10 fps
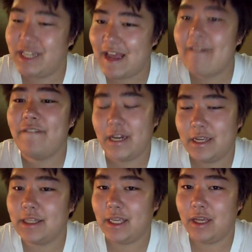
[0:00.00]

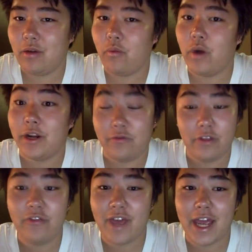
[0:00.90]
definitely one of
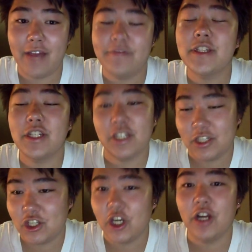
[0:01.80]
the faves,
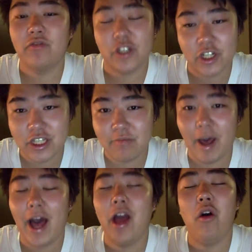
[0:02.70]
deserves her
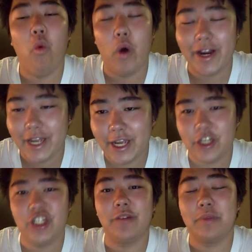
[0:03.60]
spot
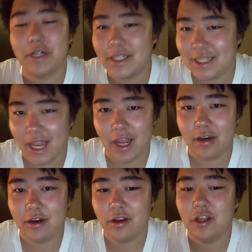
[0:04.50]
100%.
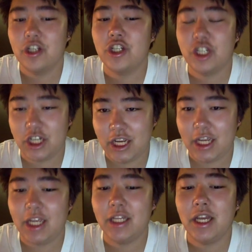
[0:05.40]

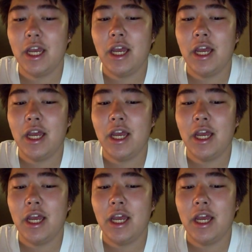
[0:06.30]
She